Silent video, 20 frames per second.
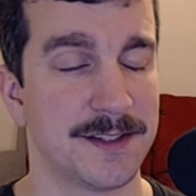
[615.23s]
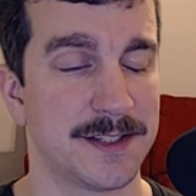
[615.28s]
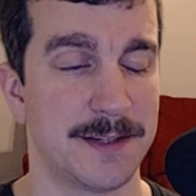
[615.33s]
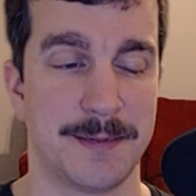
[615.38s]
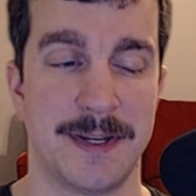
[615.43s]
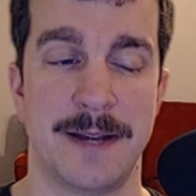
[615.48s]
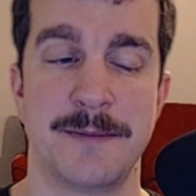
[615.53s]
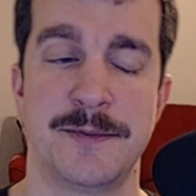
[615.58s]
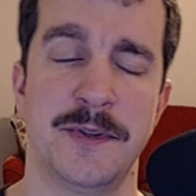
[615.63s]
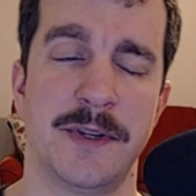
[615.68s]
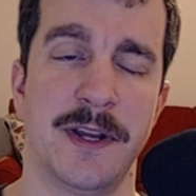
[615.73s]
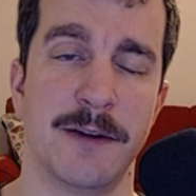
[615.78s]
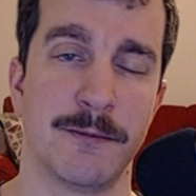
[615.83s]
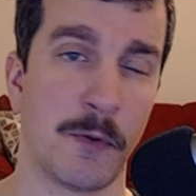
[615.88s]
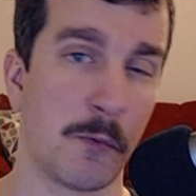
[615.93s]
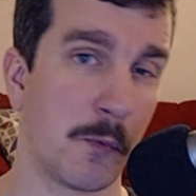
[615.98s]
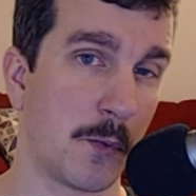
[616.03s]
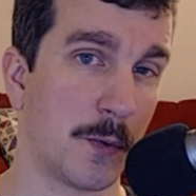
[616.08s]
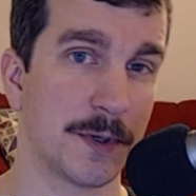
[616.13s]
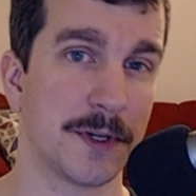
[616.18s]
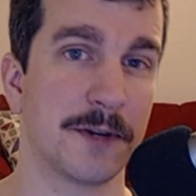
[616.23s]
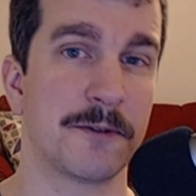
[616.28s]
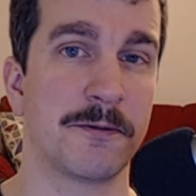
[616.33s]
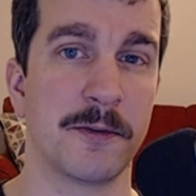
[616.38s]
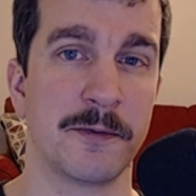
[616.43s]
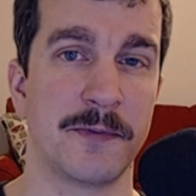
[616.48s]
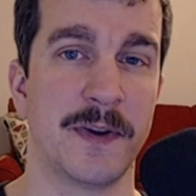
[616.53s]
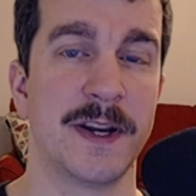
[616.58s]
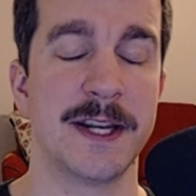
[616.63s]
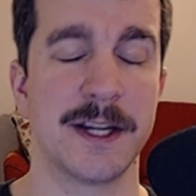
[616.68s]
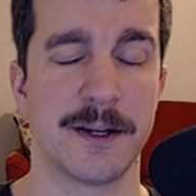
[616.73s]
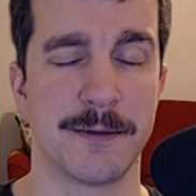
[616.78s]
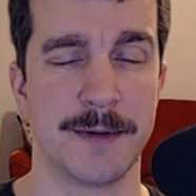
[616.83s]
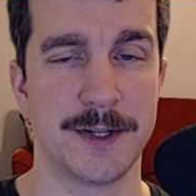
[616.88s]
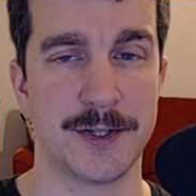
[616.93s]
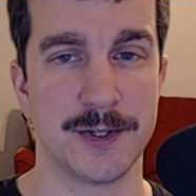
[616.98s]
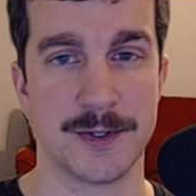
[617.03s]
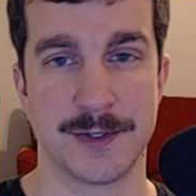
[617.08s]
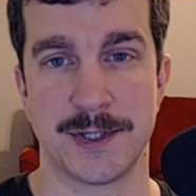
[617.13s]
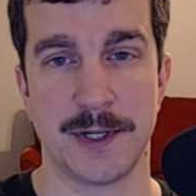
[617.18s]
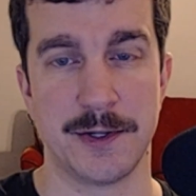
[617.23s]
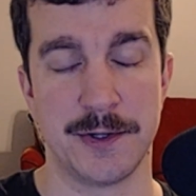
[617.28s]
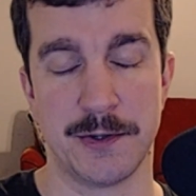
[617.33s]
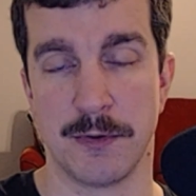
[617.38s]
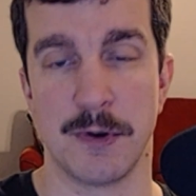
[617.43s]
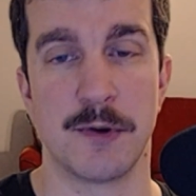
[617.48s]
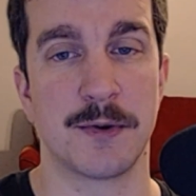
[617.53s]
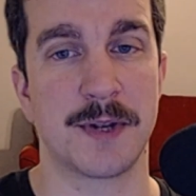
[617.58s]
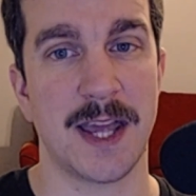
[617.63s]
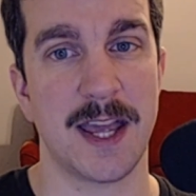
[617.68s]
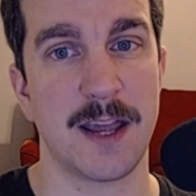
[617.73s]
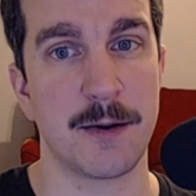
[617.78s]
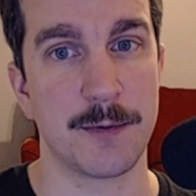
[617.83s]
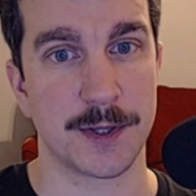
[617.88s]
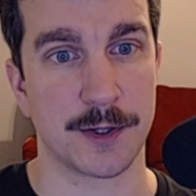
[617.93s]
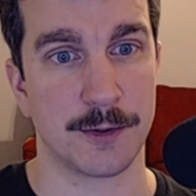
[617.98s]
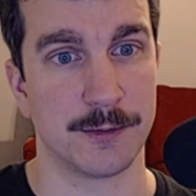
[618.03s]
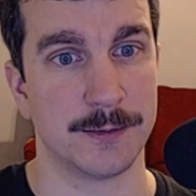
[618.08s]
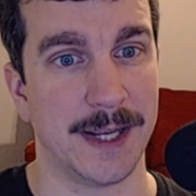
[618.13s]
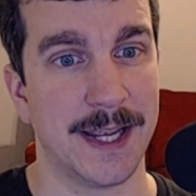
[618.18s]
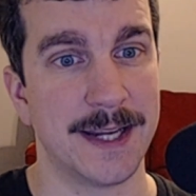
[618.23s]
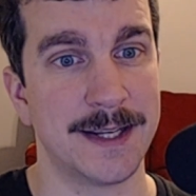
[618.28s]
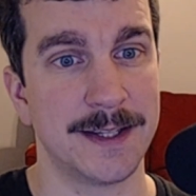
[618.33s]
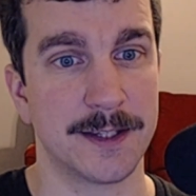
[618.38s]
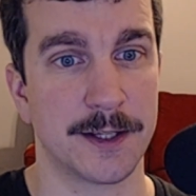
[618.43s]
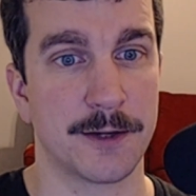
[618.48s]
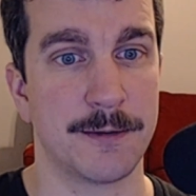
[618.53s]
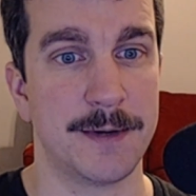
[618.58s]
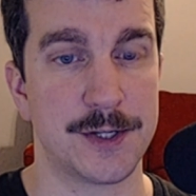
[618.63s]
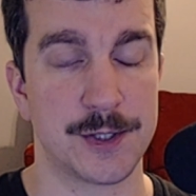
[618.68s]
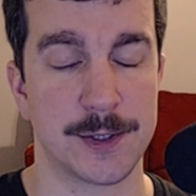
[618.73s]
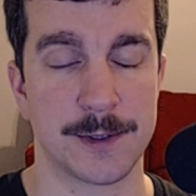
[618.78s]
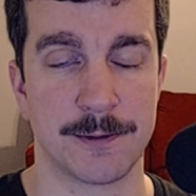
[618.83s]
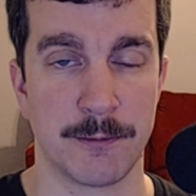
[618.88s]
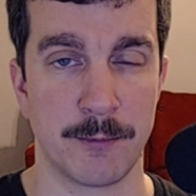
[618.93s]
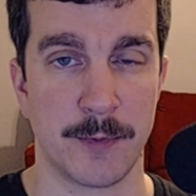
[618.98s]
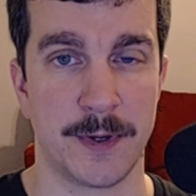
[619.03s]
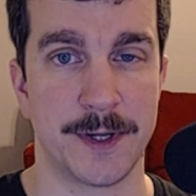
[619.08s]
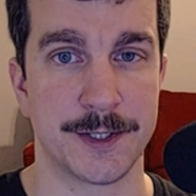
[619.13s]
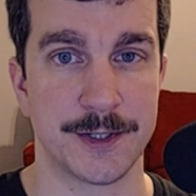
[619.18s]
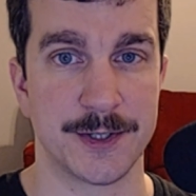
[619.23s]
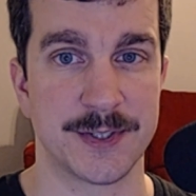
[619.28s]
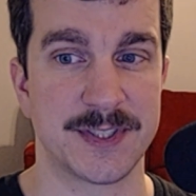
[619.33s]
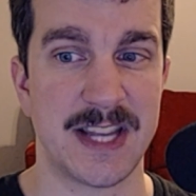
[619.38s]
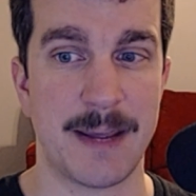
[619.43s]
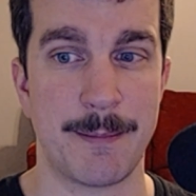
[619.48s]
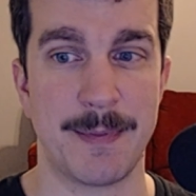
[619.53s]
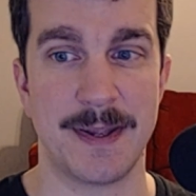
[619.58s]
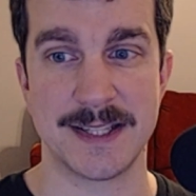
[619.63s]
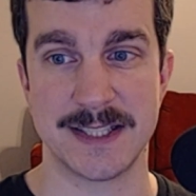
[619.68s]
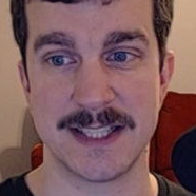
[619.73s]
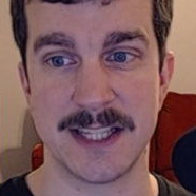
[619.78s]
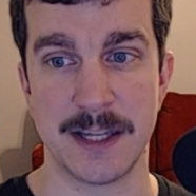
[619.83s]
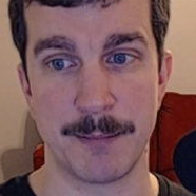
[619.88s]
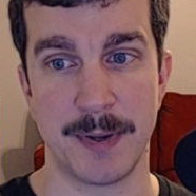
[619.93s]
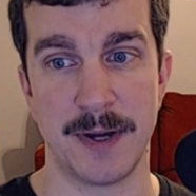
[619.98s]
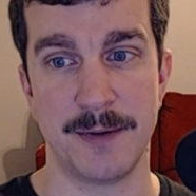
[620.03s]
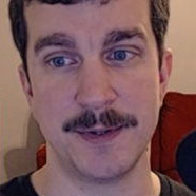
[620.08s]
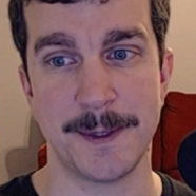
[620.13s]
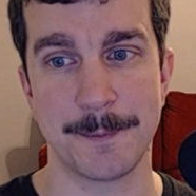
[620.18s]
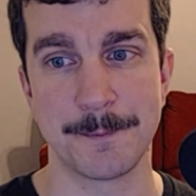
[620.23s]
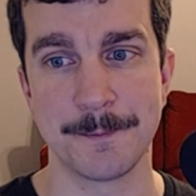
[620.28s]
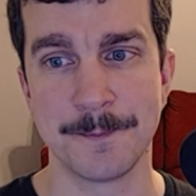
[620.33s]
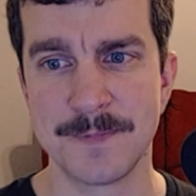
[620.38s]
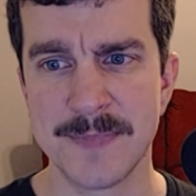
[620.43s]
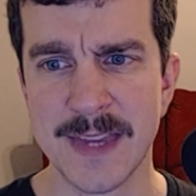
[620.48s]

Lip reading: Sometimes you get rewarded for fighting creatures, so you're okay with creating the creatures from watch your step as the opponent.